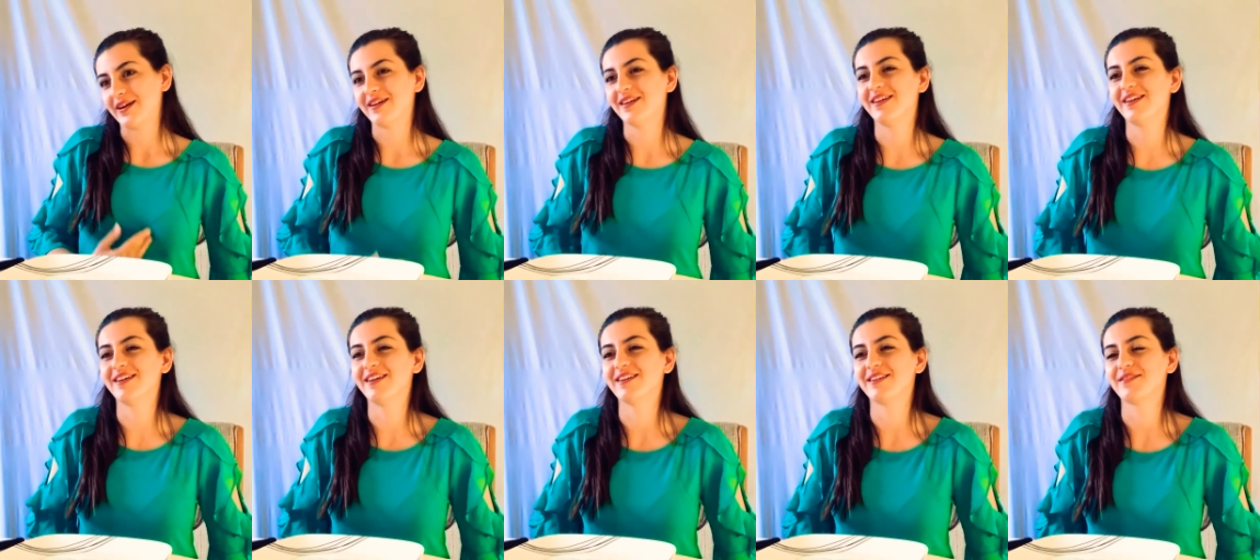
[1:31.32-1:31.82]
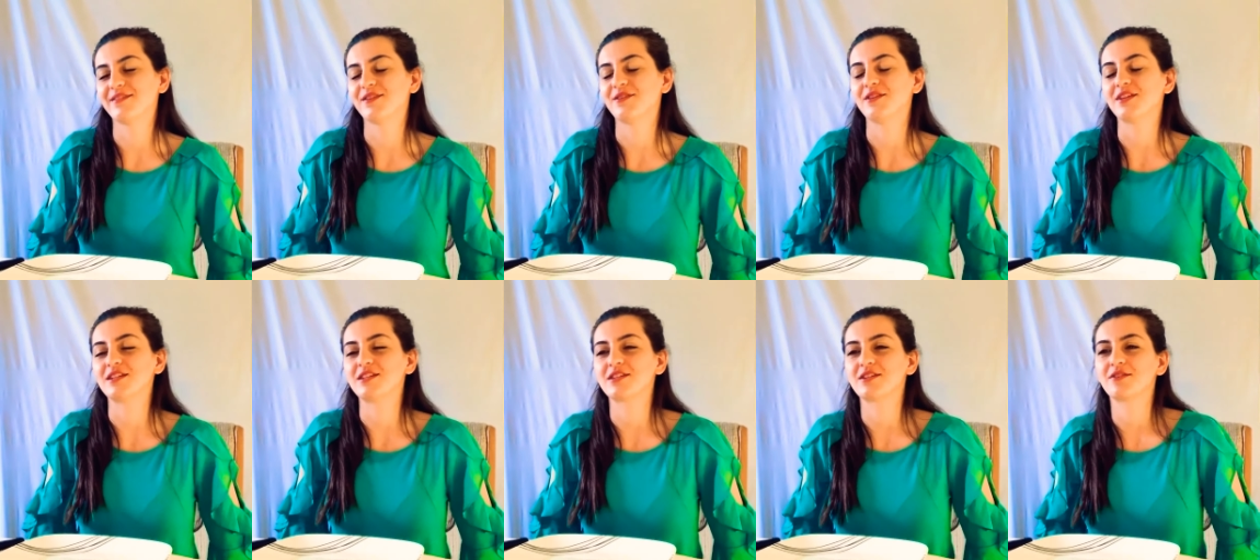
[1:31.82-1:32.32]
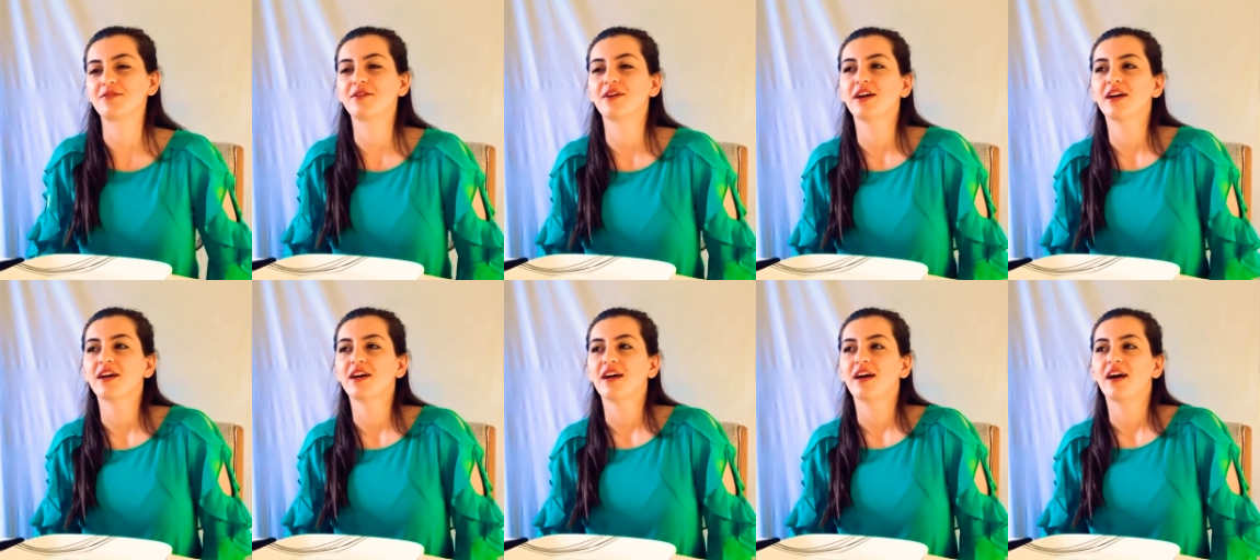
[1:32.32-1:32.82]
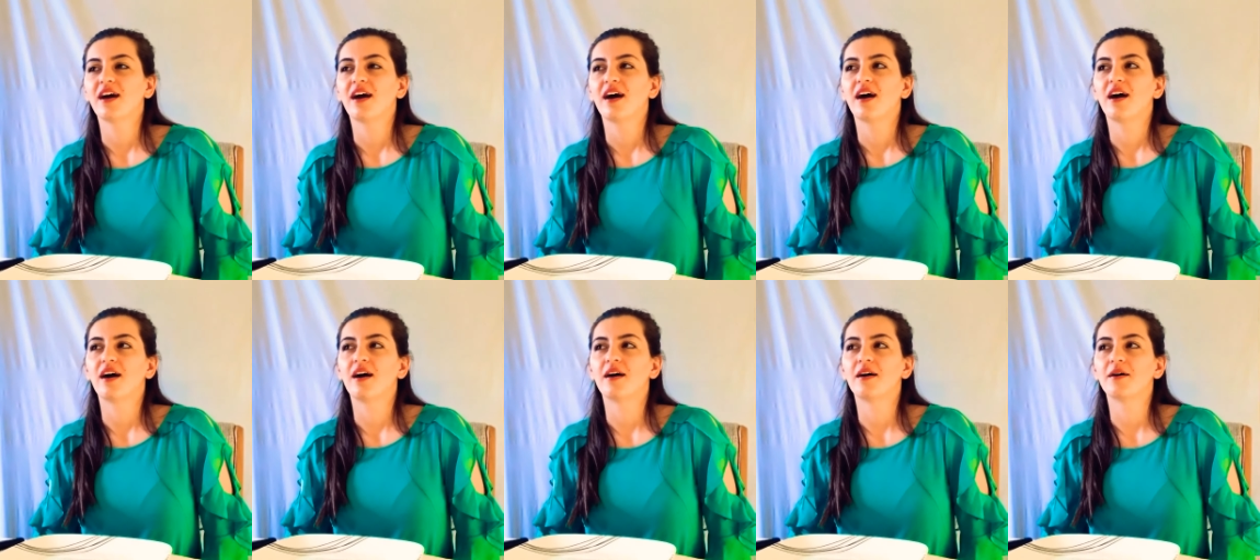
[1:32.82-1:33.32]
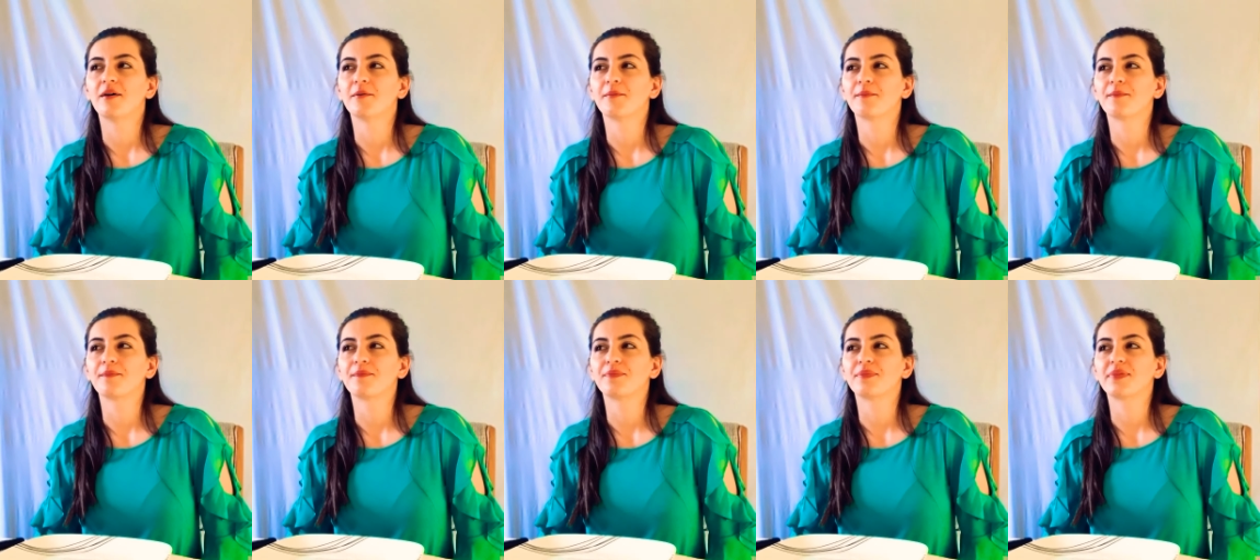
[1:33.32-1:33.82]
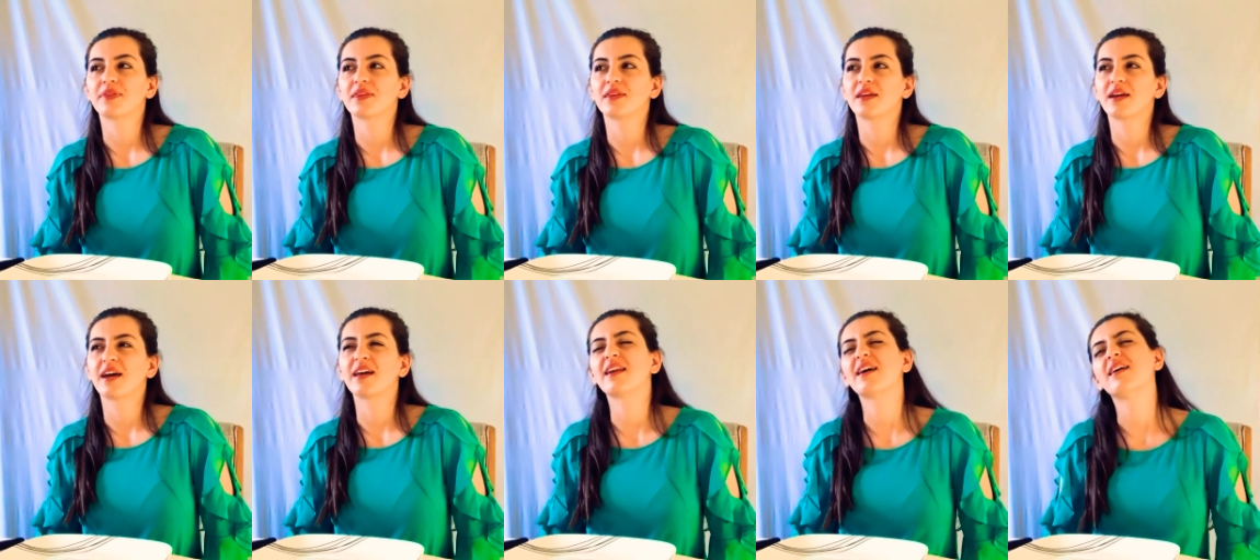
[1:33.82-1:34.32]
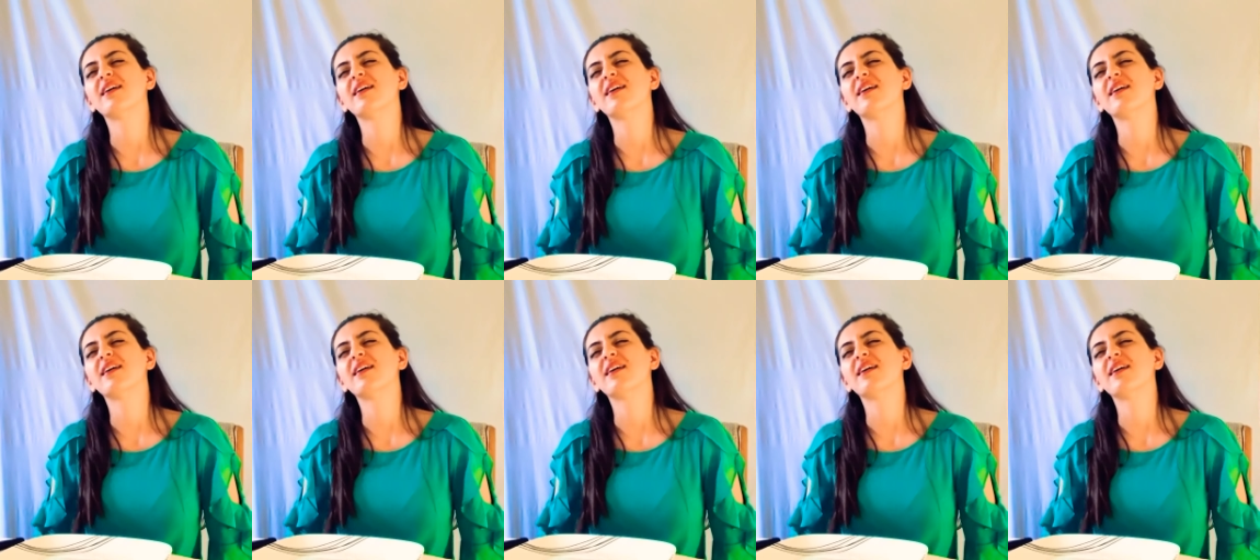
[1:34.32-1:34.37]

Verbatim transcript: if you need to. Um, and